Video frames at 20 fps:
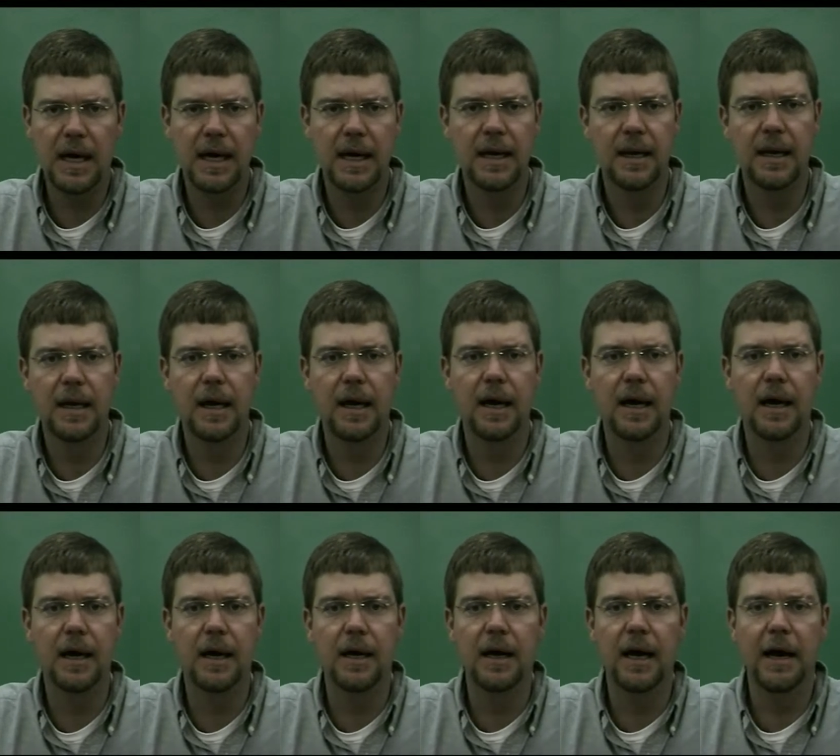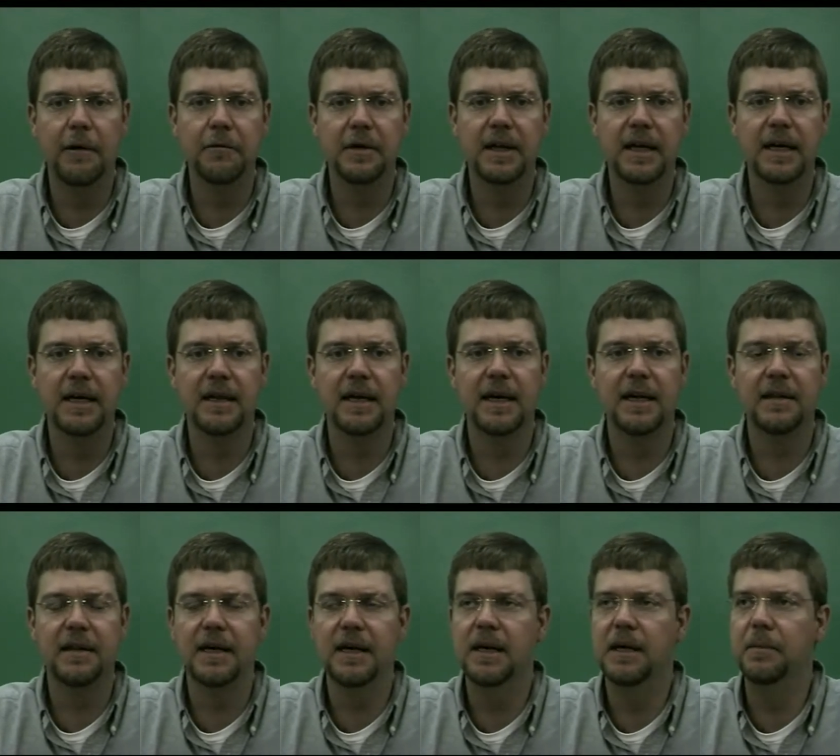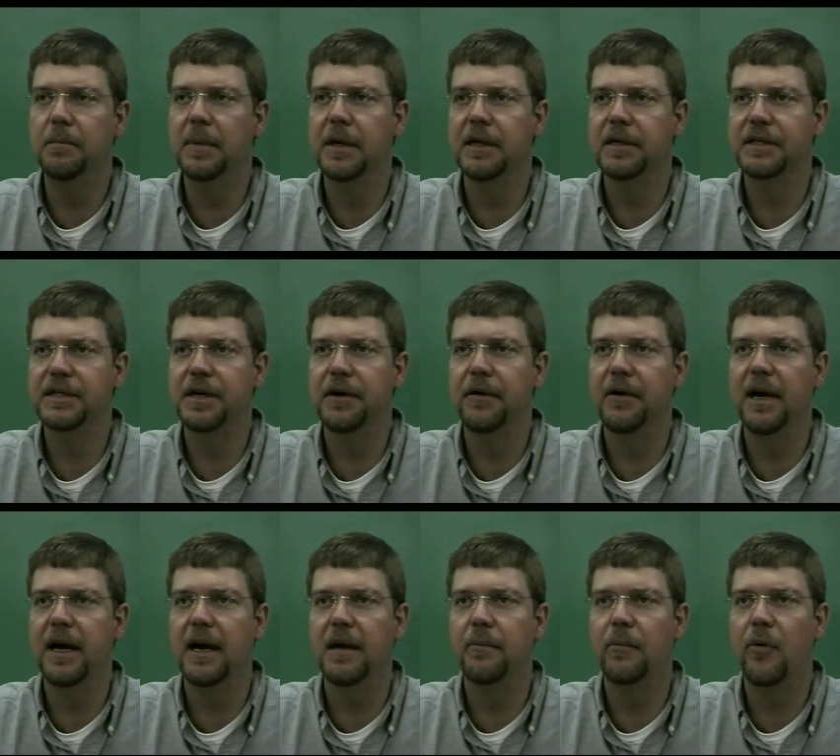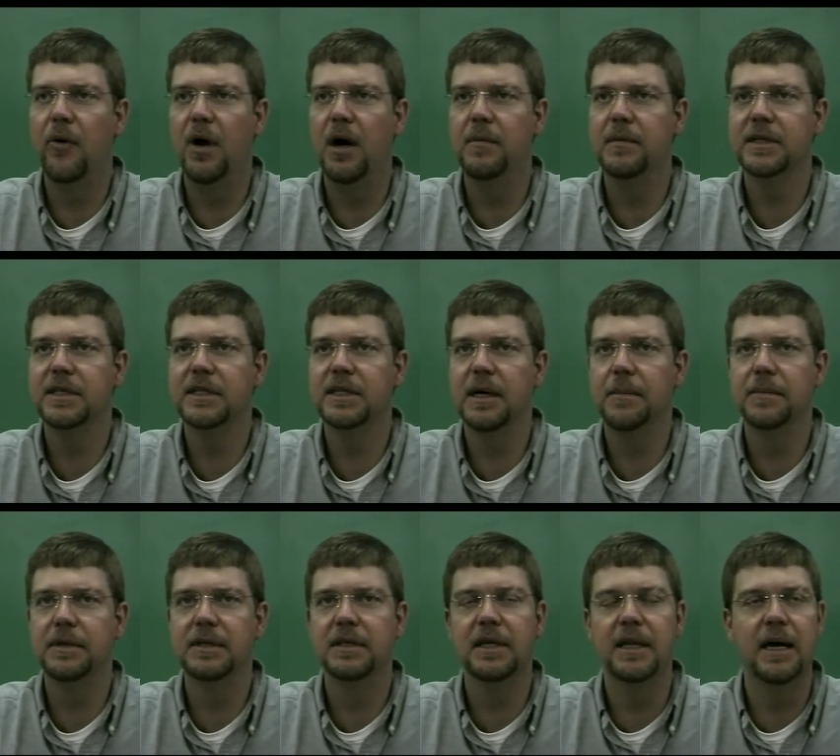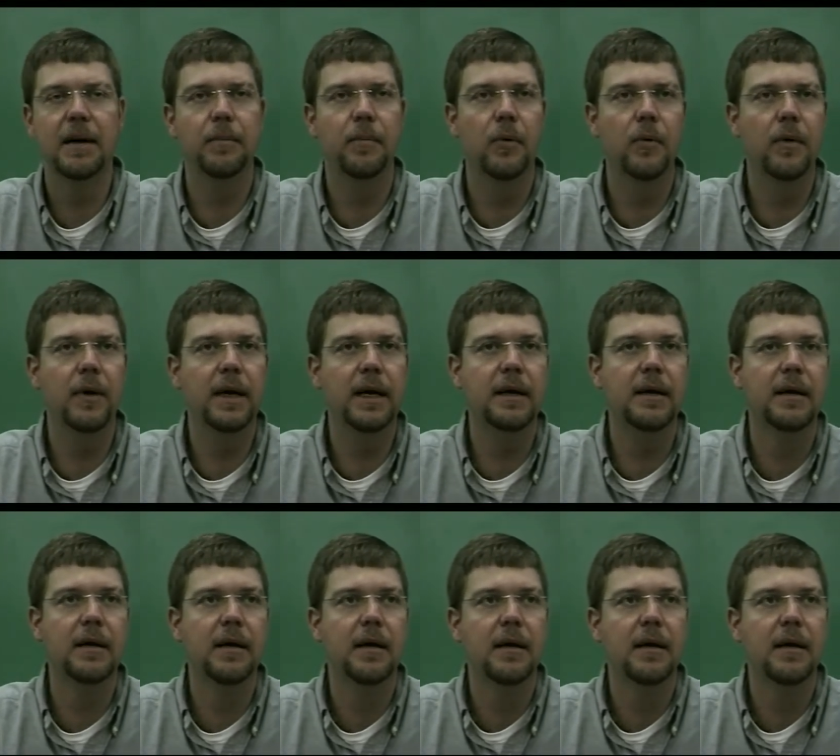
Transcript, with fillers: And uh, everything that the military had promised up until that point,